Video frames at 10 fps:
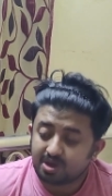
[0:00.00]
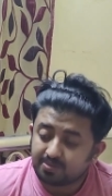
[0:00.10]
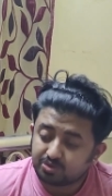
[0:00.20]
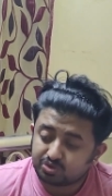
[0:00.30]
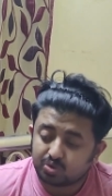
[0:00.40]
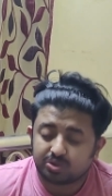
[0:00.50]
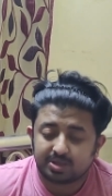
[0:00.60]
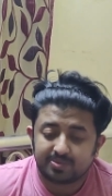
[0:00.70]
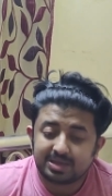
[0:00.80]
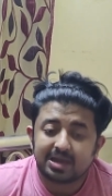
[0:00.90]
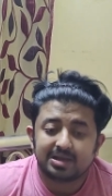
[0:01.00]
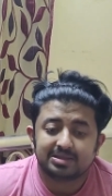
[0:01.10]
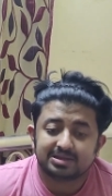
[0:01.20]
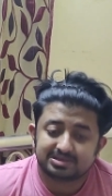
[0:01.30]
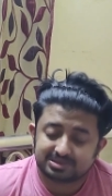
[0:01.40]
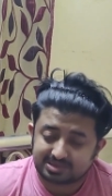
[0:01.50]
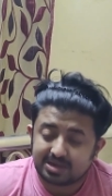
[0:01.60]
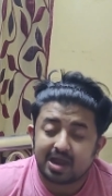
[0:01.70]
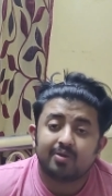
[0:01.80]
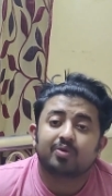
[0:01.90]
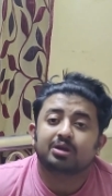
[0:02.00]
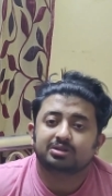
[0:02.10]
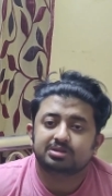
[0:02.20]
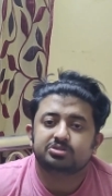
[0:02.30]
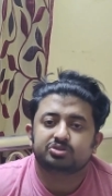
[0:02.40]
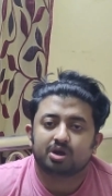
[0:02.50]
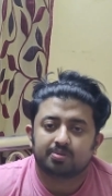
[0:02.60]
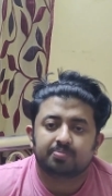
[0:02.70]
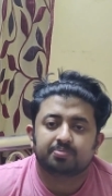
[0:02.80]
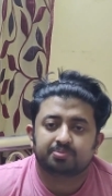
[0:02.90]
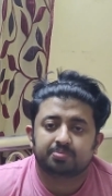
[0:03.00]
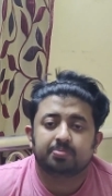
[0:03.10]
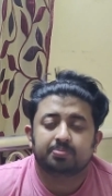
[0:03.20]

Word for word: You have to show them eagerly that, sir, I want this job.